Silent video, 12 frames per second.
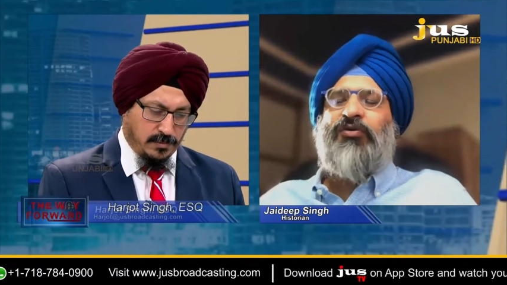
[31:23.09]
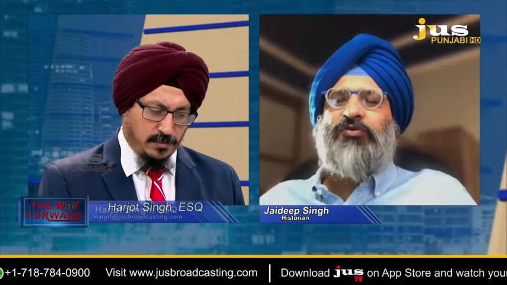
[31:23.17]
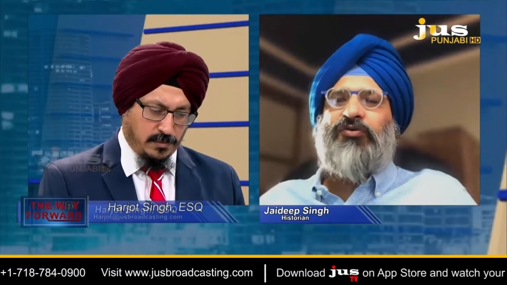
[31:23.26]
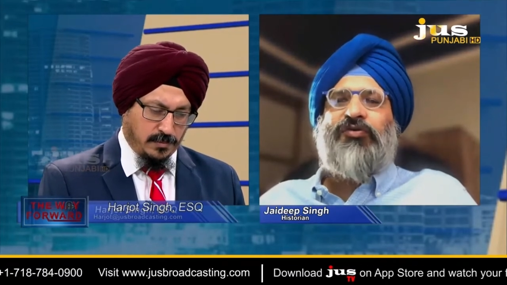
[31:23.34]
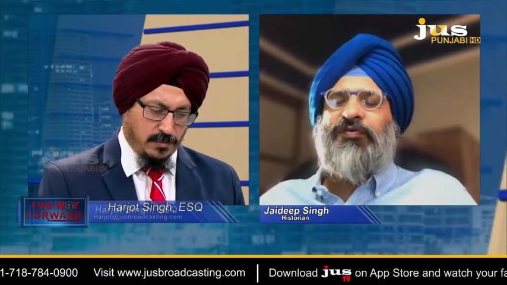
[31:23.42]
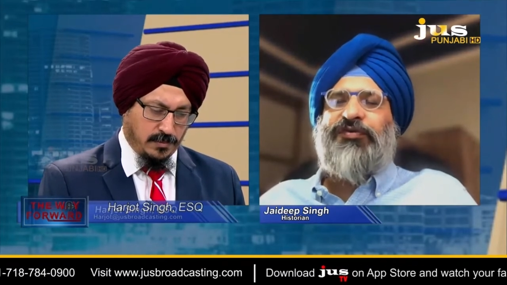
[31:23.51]

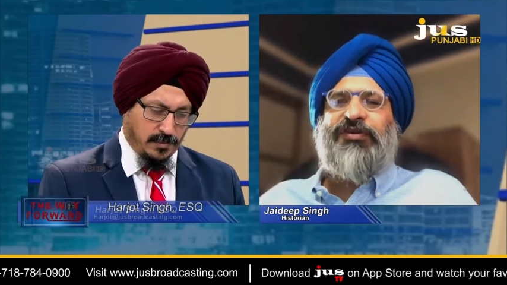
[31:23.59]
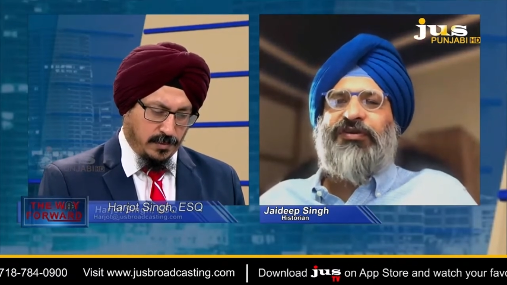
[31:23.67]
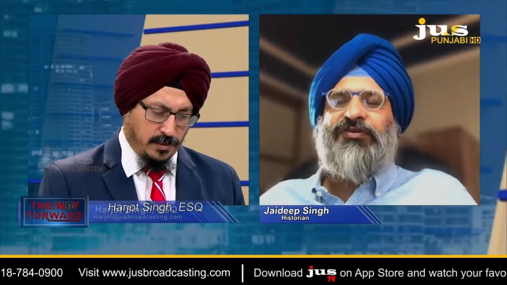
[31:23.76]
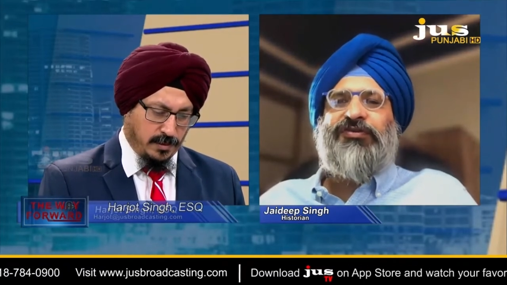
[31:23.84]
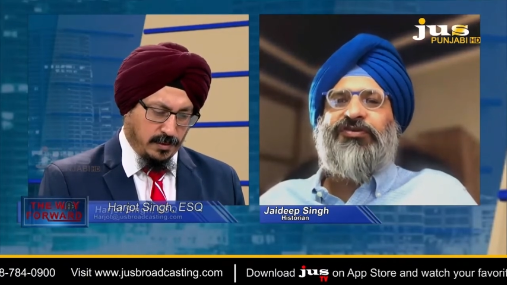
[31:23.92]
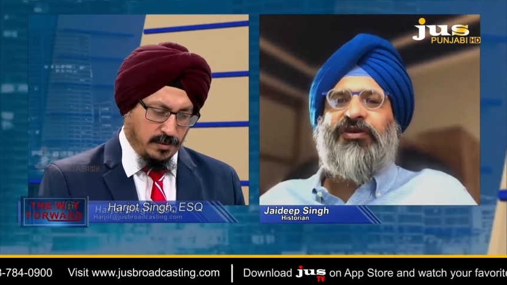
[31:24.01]
Speaker 1: who sued for
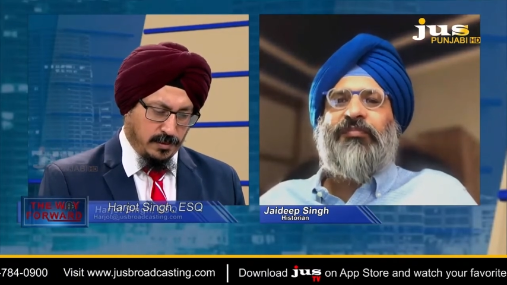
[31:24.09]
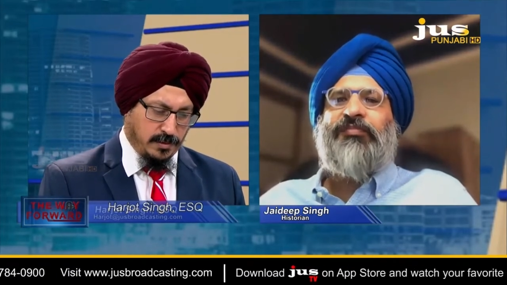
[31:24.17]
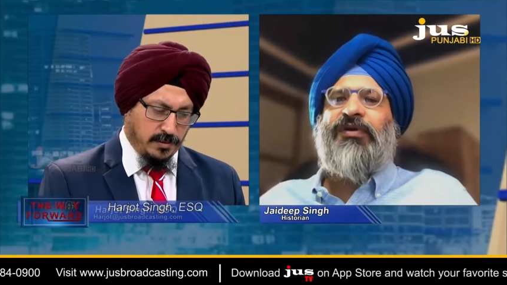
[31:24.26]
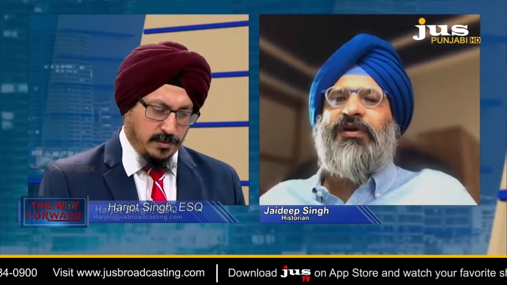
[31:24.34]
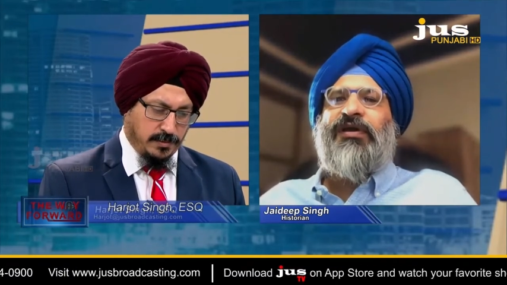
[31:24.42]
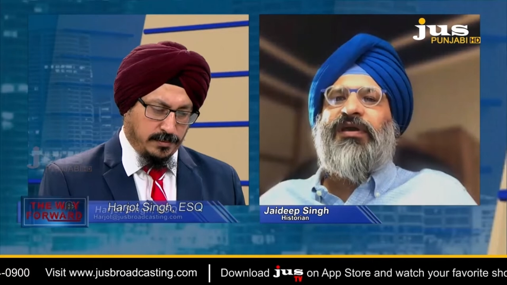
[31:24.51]
citizenship
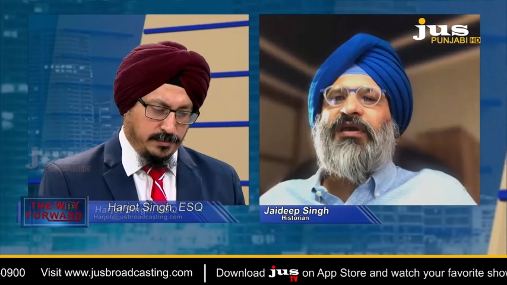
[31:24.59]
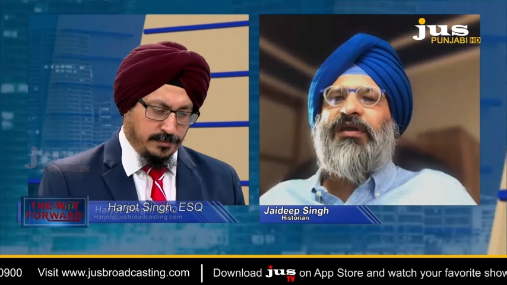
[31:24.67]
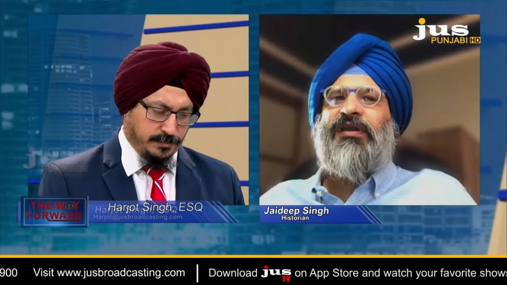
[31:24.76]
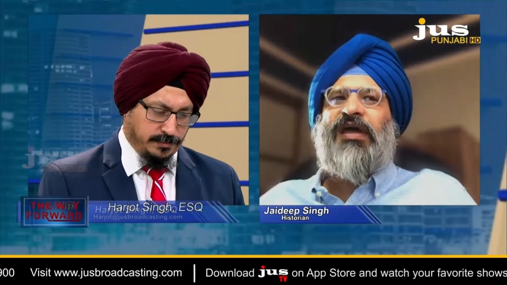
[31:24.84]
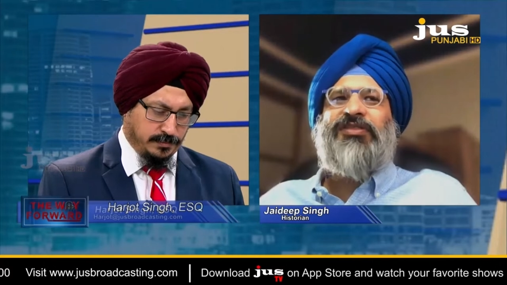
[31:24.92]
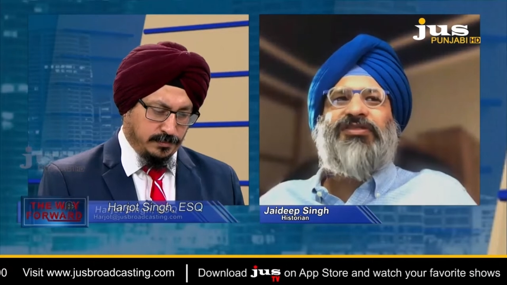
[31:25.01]
in
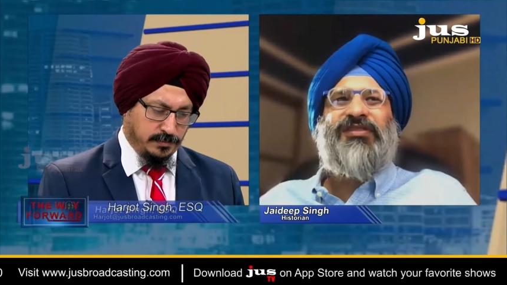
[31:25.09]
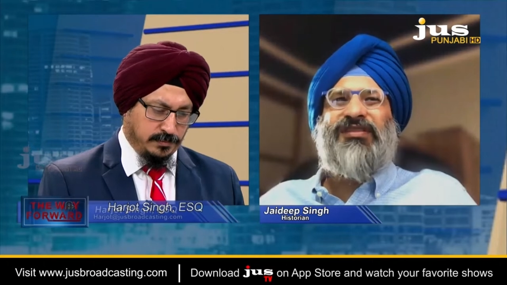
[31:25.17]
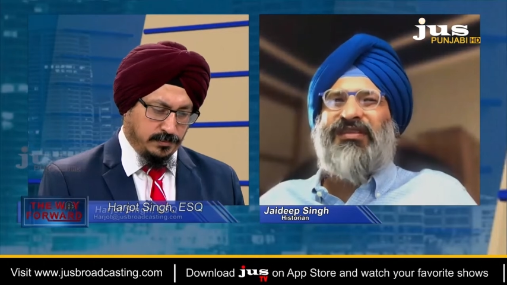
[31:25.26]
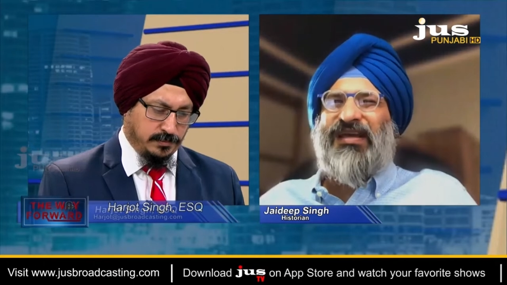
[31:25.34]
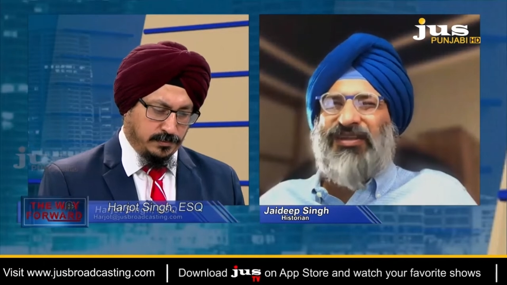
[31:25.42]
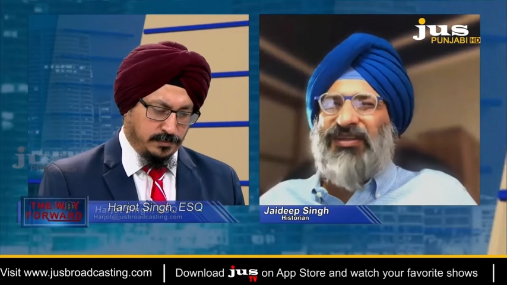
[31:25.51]
mm-hmm.